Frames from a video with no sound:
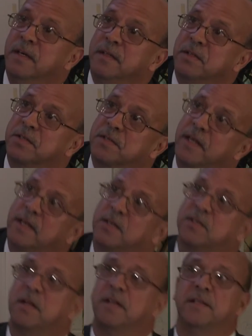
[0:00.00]
the state could
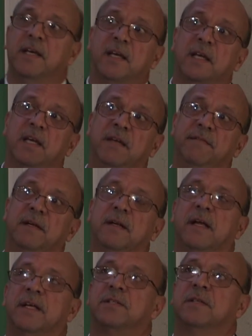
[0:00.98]
start taking even
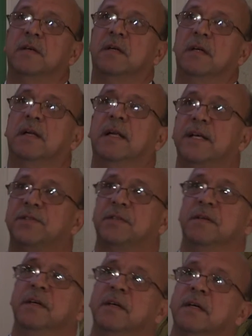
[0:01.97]
less
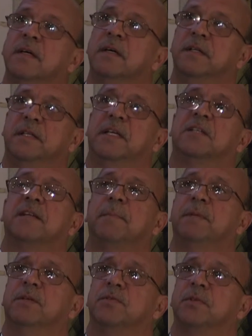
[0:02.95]
on the
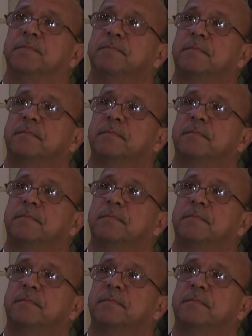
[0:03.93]
acceptance.